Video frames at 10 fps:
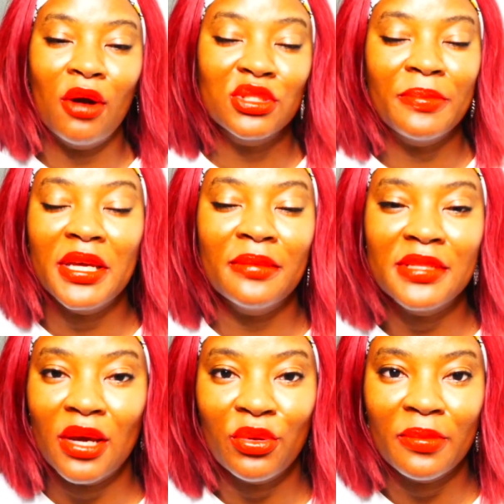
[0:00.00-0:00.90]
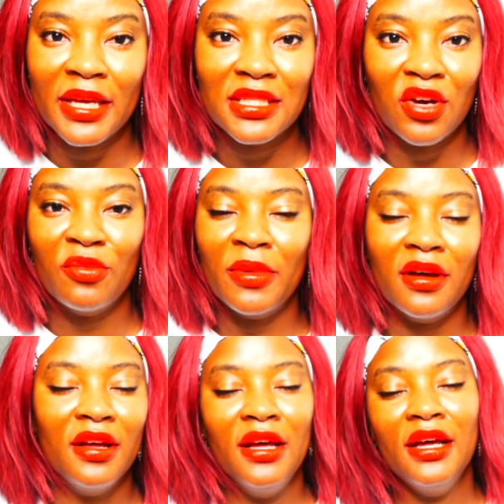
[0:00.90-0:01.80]
was a bit upset with myself,
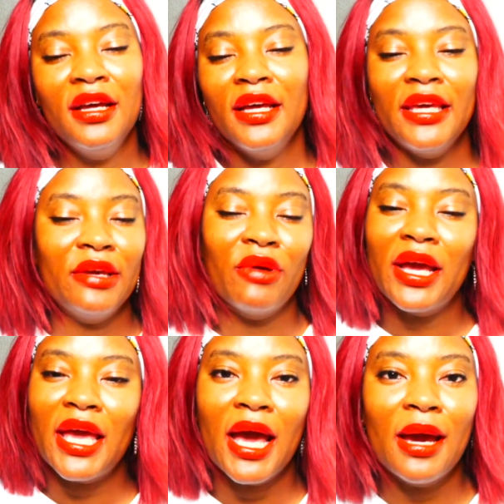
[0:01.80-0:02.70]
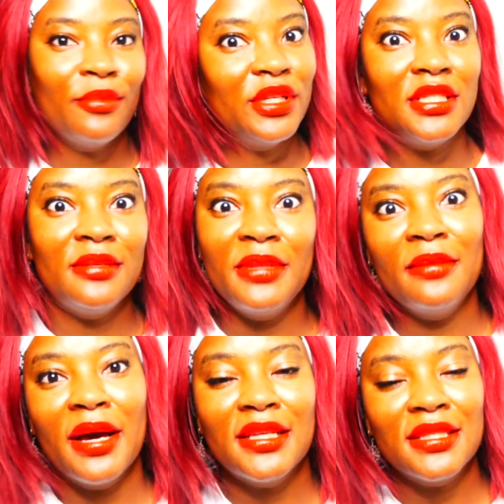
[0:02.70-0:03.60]
but here I am
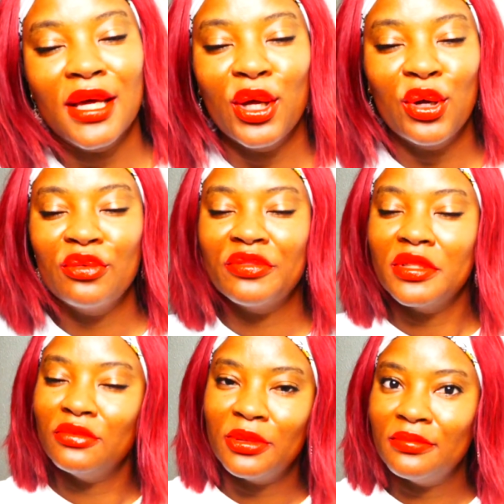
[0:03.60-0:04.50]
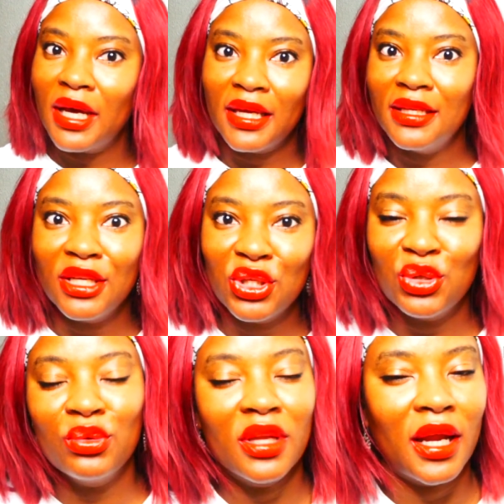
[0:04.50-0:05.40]
redeeming myself and reminding
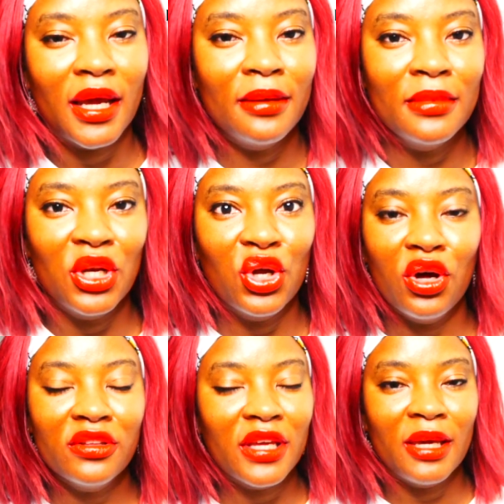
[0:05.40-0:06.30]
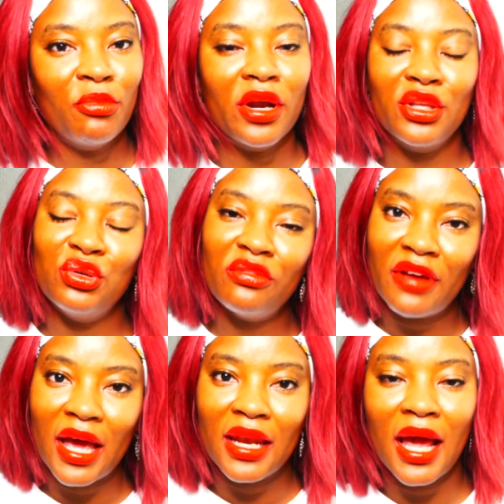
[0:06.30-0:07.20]
you that I am not a brand new
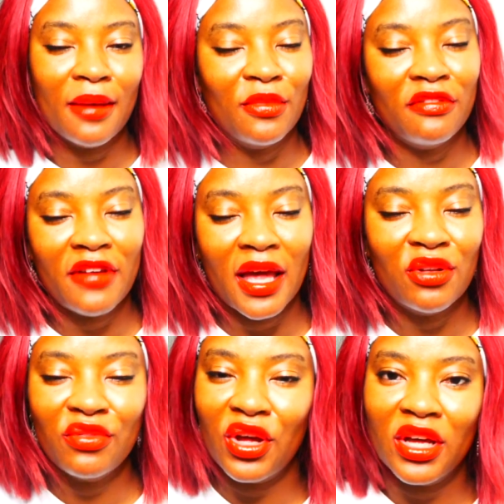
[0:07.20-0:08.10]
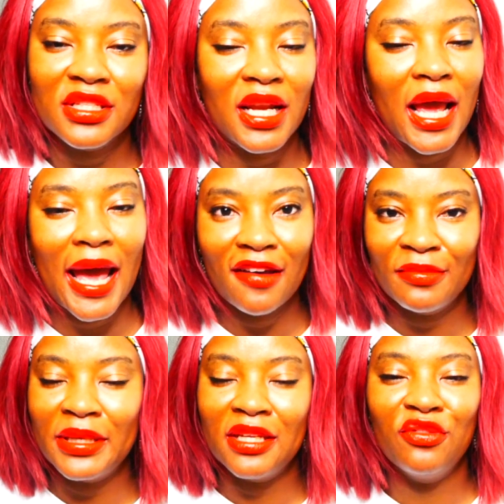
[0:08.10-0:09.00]
fan. I am a fan of hers, and I
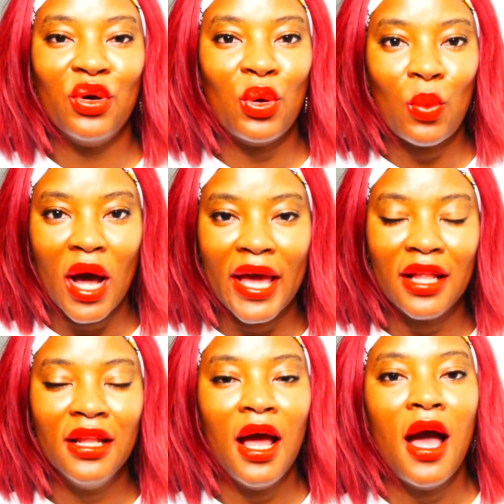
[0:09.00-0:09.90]
have been for a while.